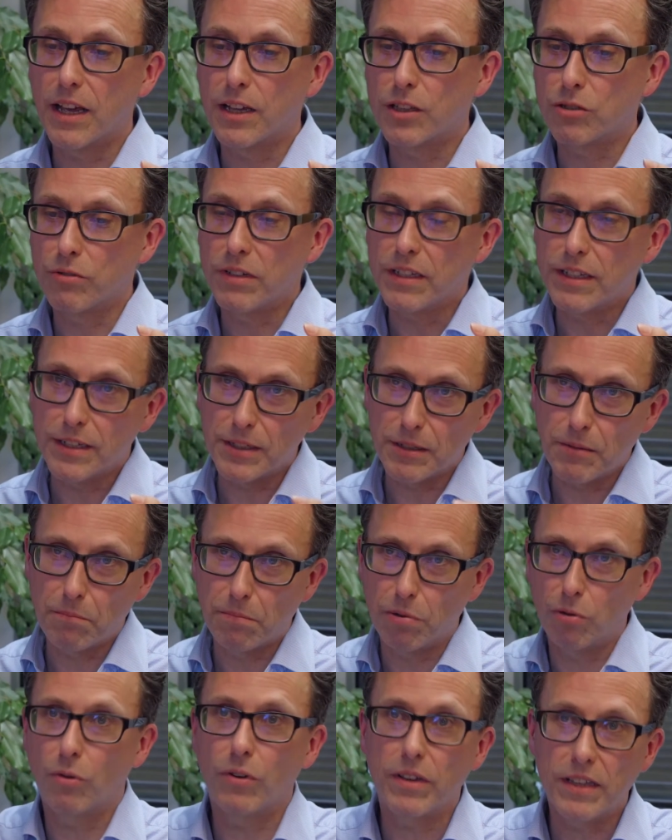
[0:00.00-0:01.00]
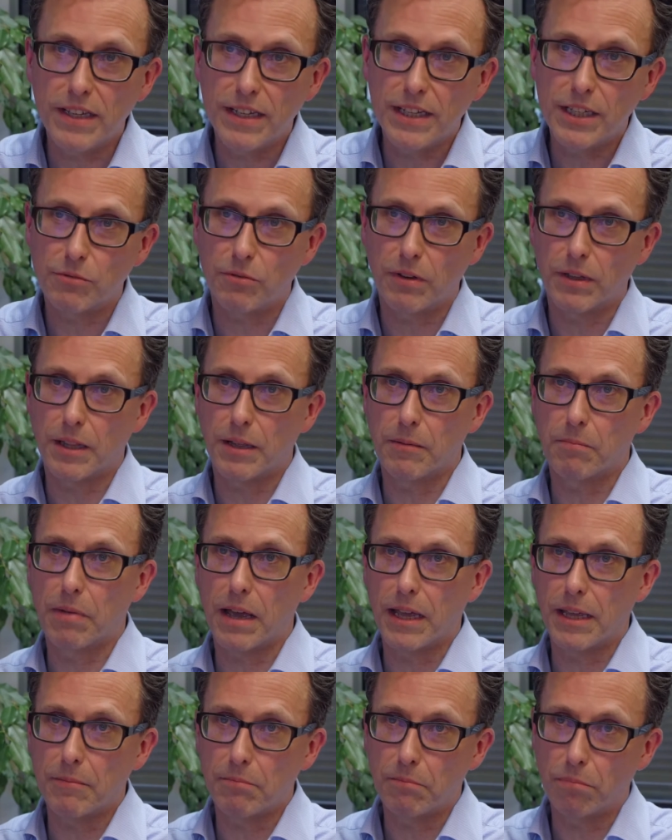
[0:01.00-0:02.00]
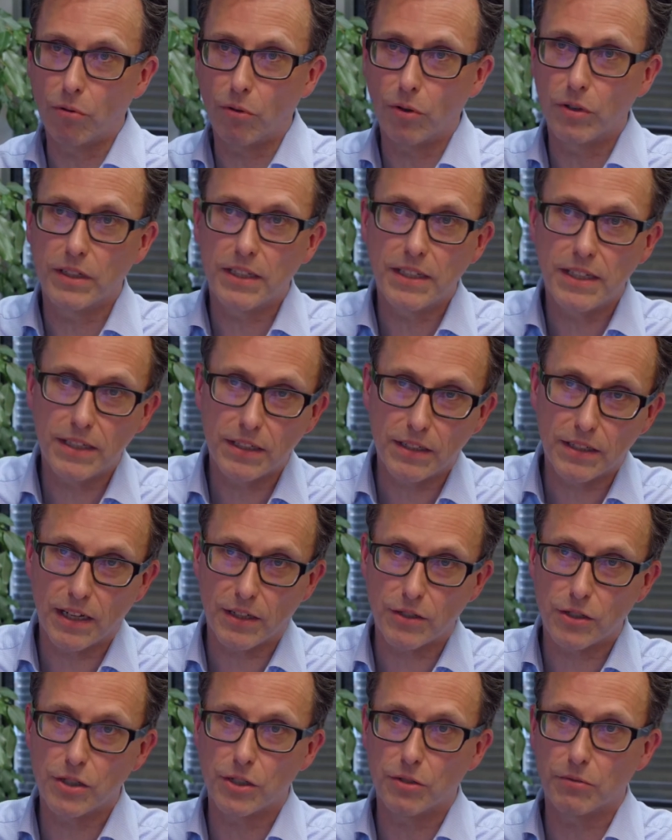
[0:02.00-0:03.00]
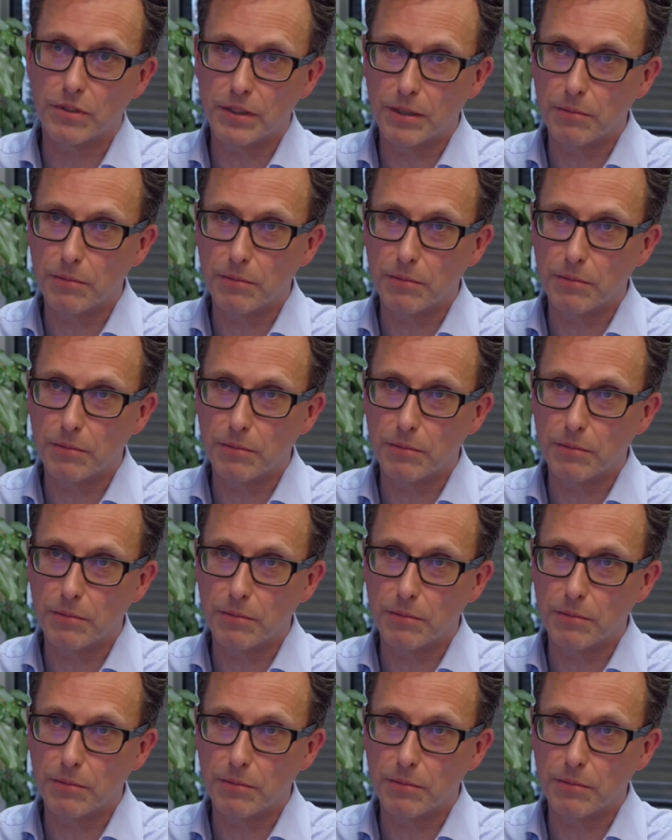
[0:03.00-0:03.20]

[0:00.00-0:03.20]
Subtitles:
treated as employees, where they pay employees national insurance,